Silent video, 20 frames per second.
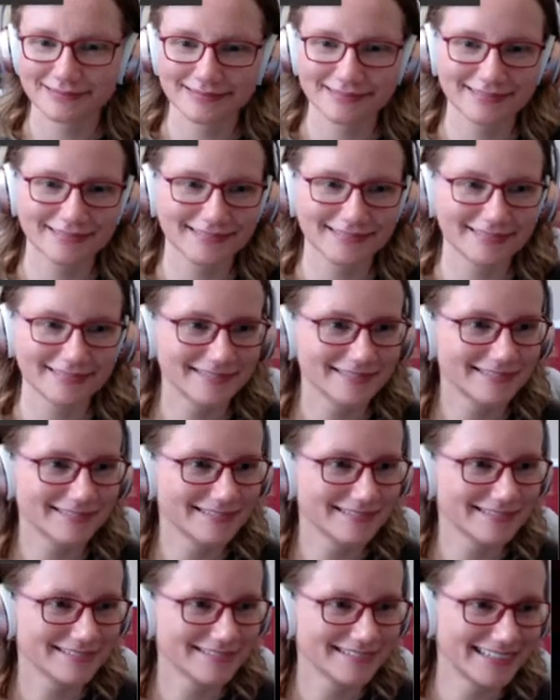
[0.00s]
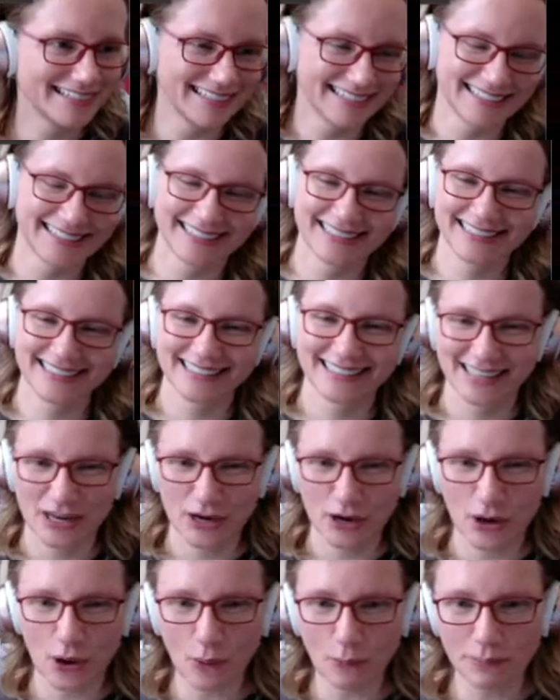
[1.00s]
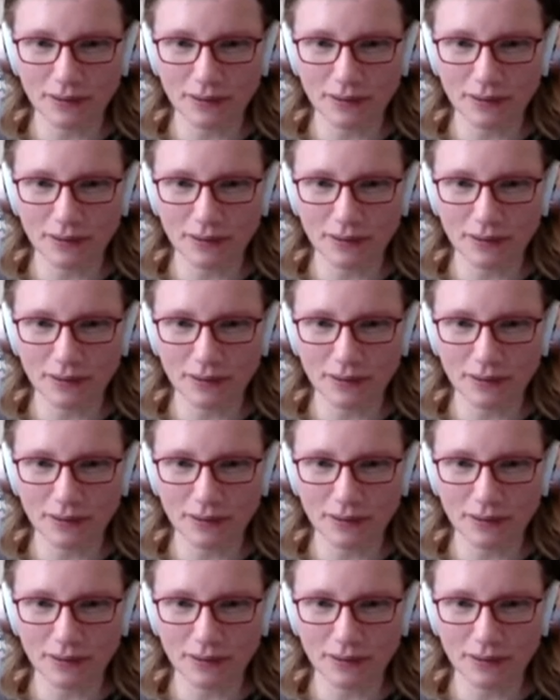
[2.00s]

I'm seeing ope, oak, and oat.